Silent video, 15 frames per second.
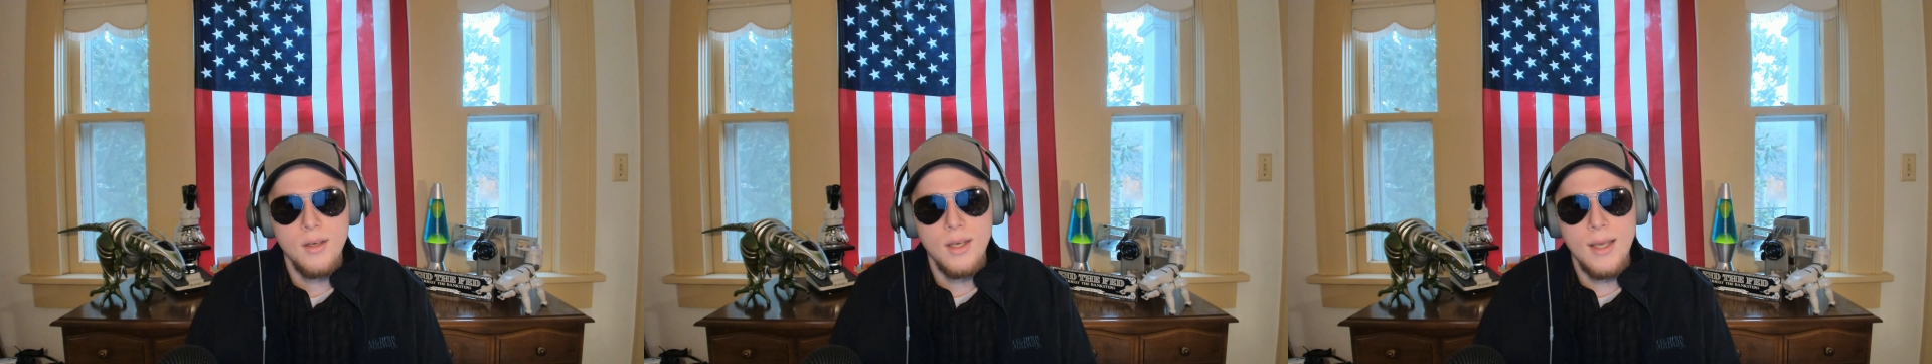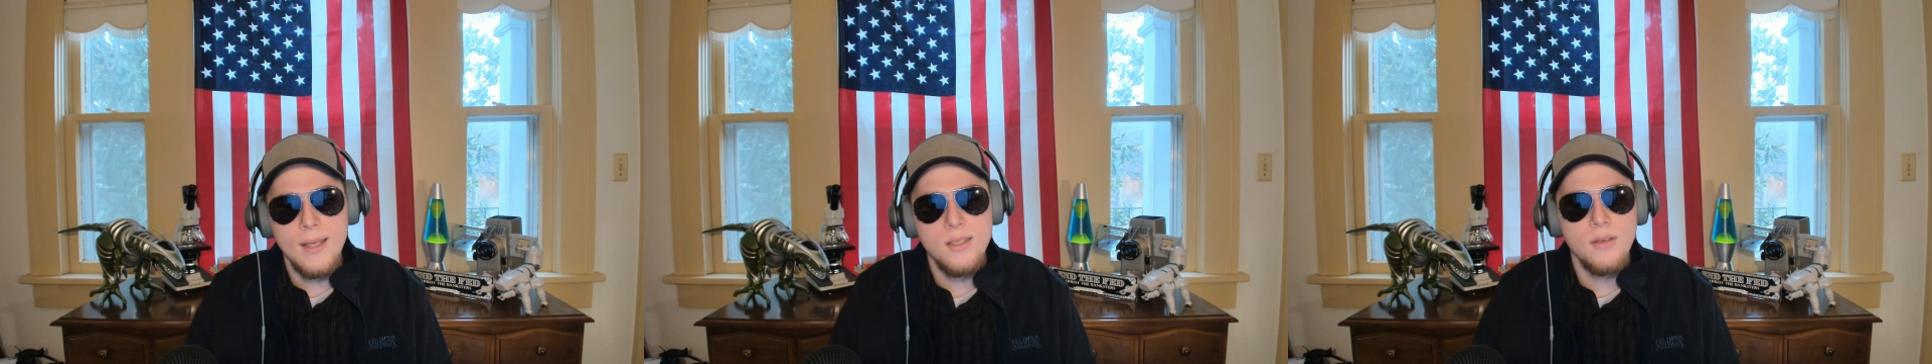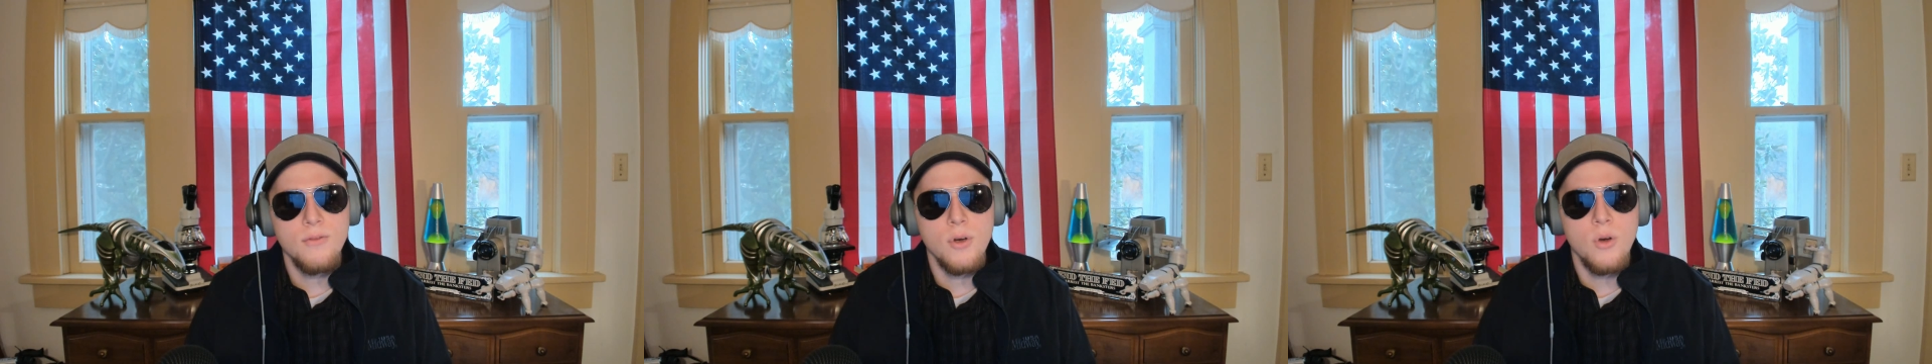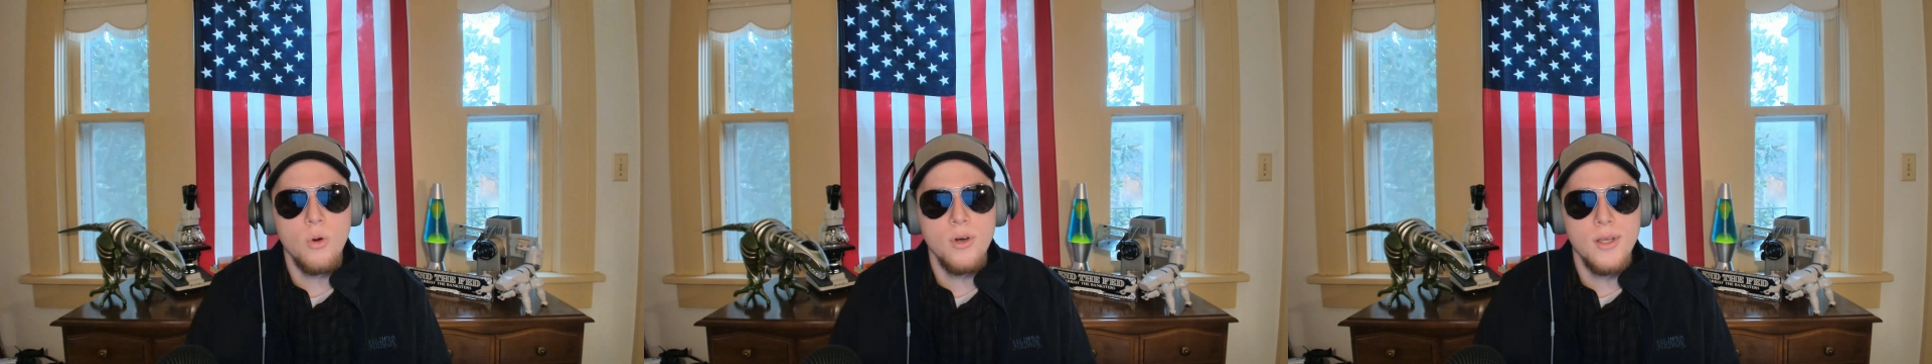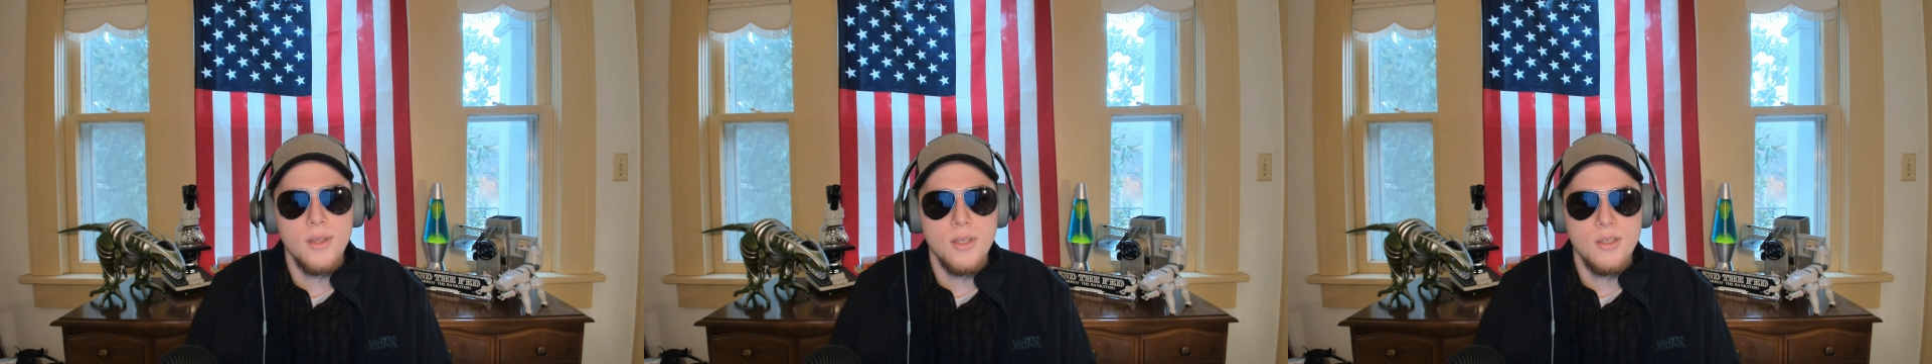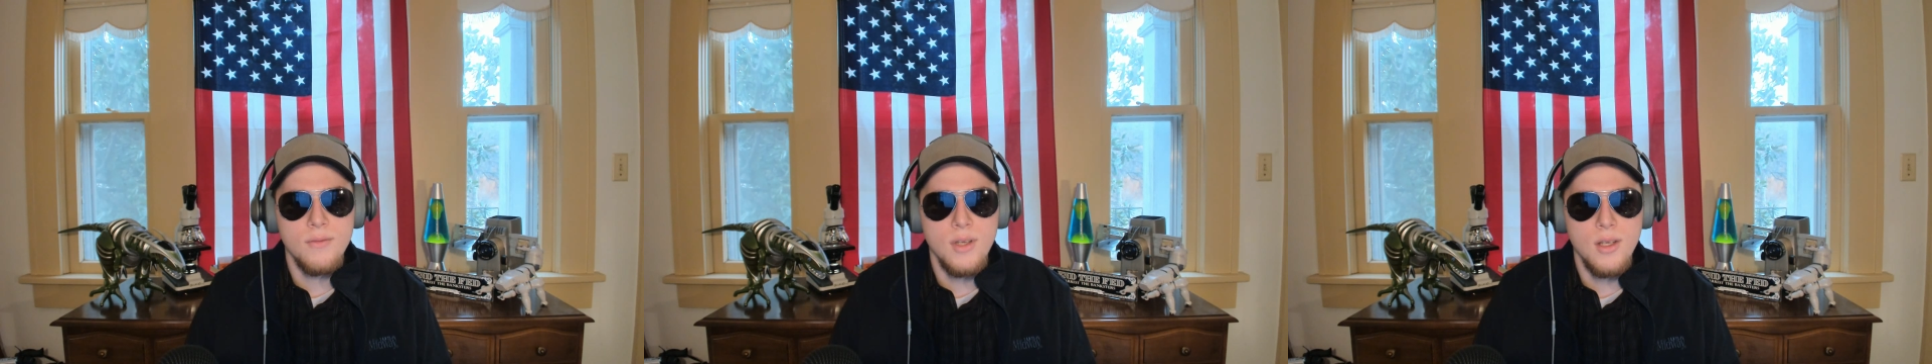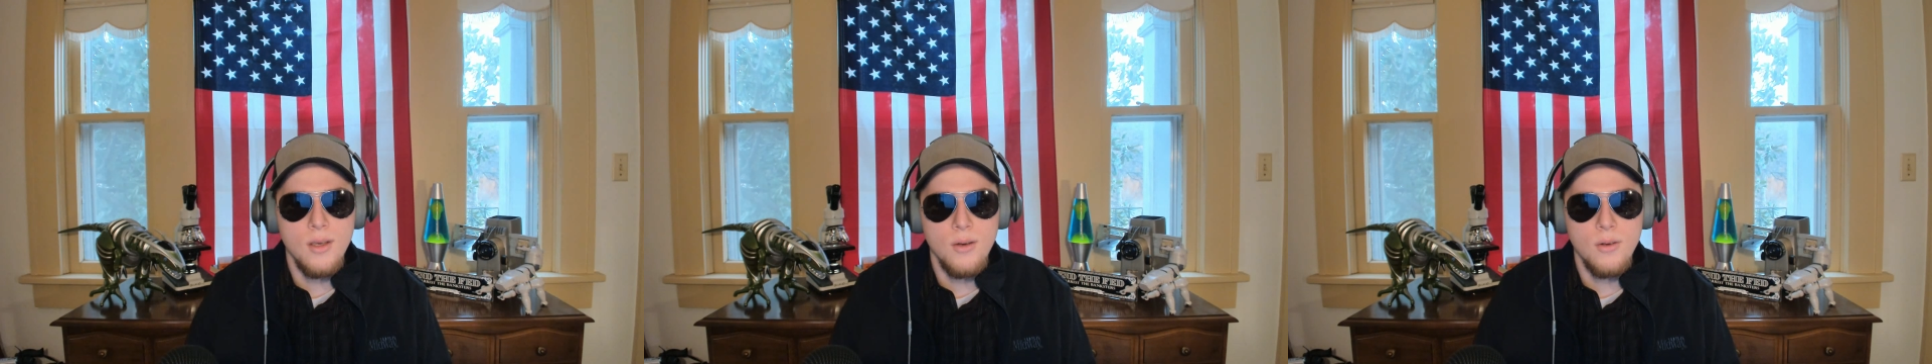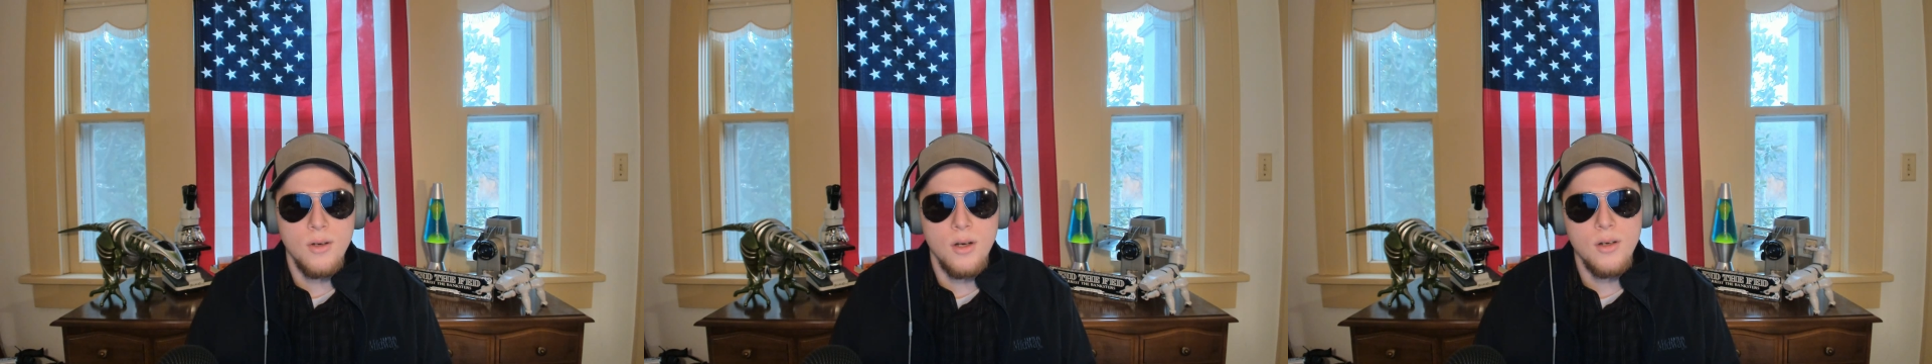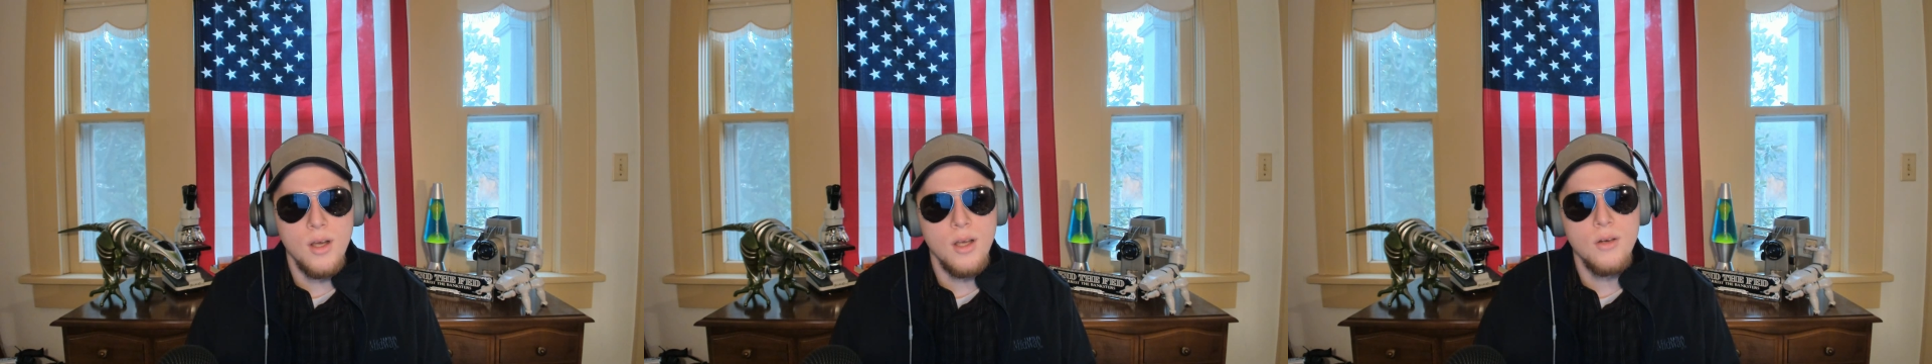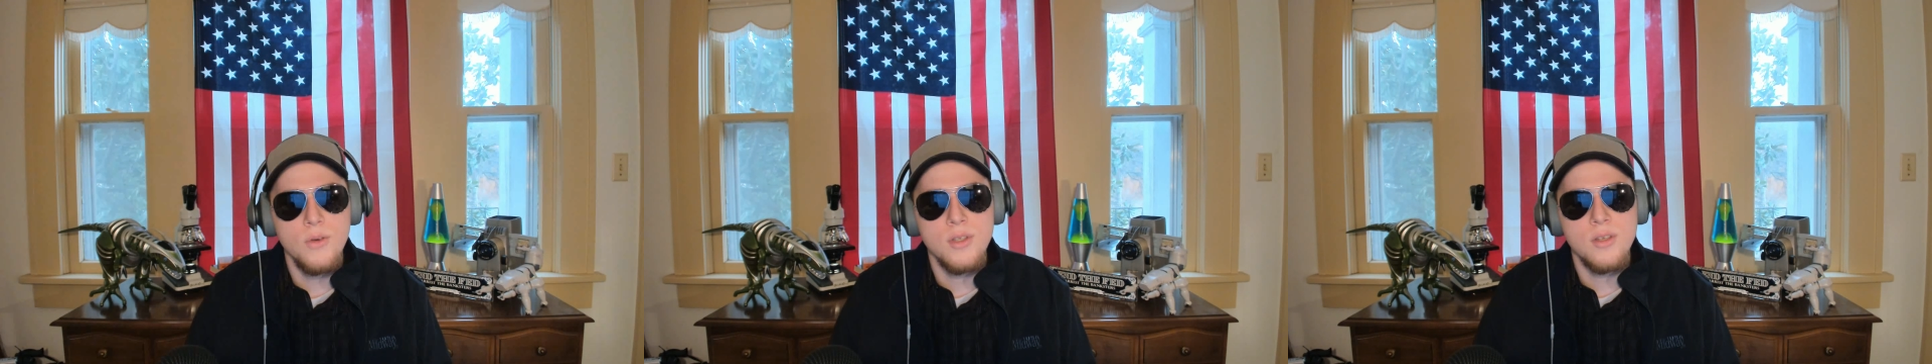As of recording this video,
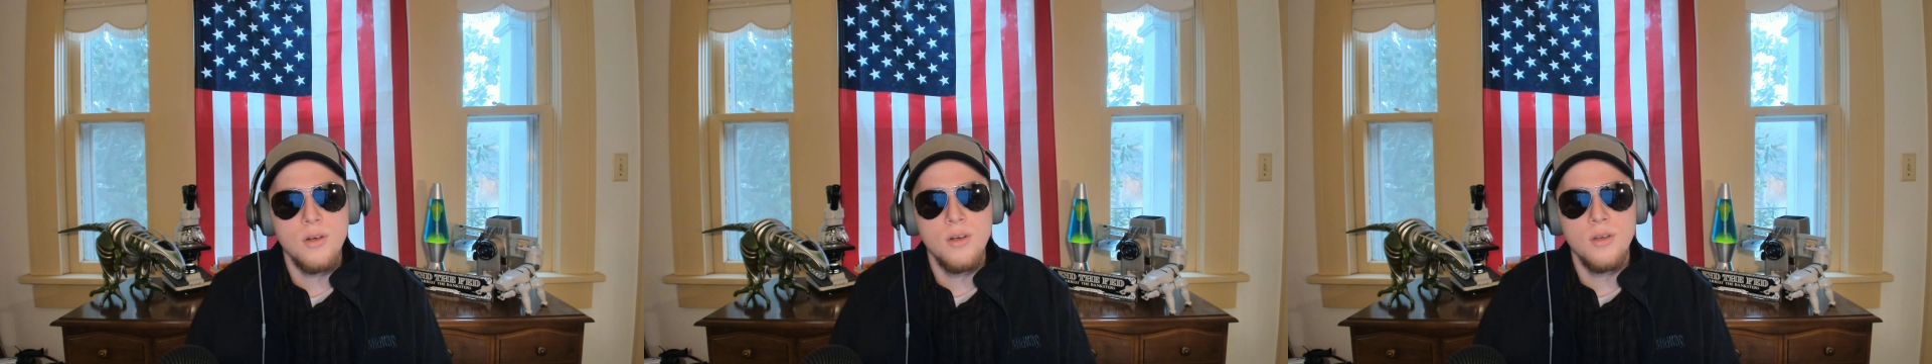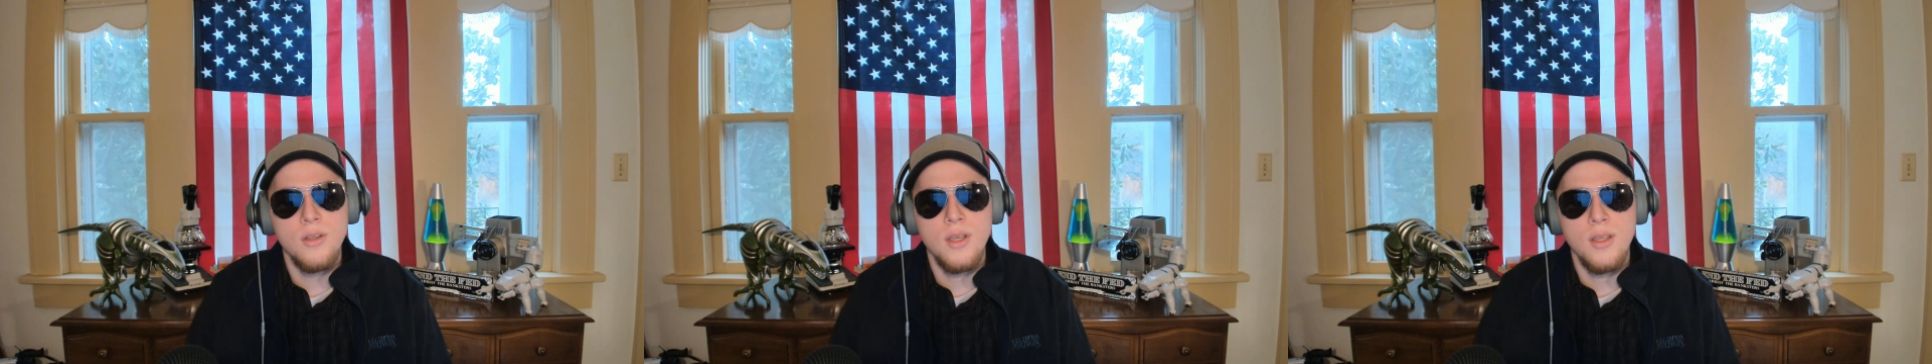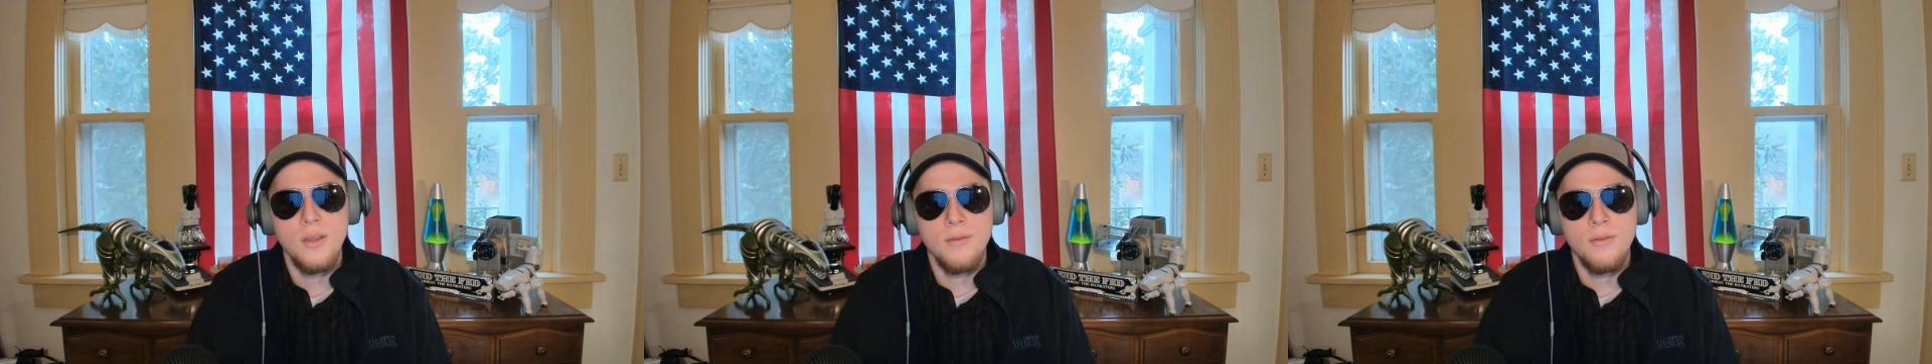Cardano is currently